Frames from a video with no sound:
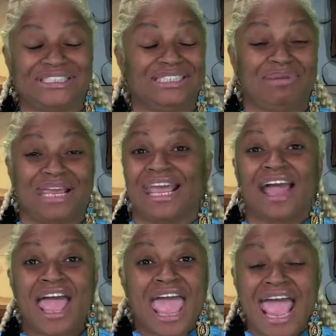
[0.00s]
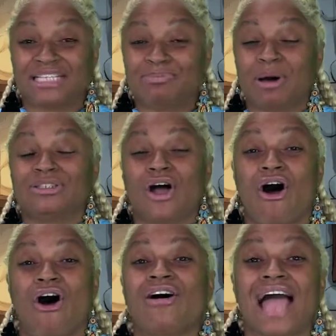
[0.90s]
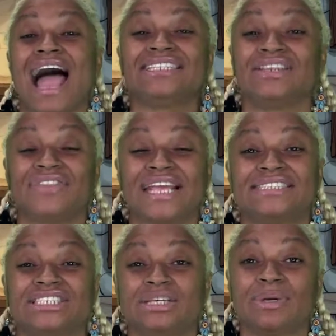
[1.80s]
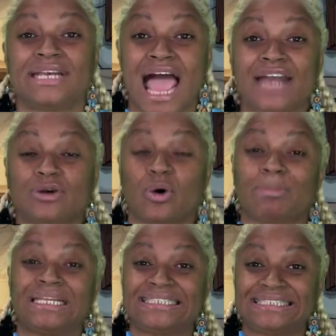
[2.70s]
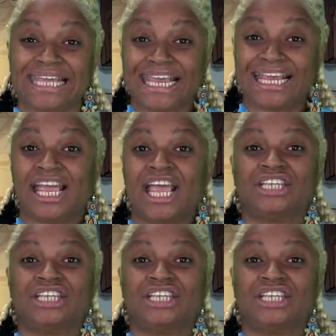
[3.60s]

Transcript: she's being exposed to all kinds of things that she would not normally see.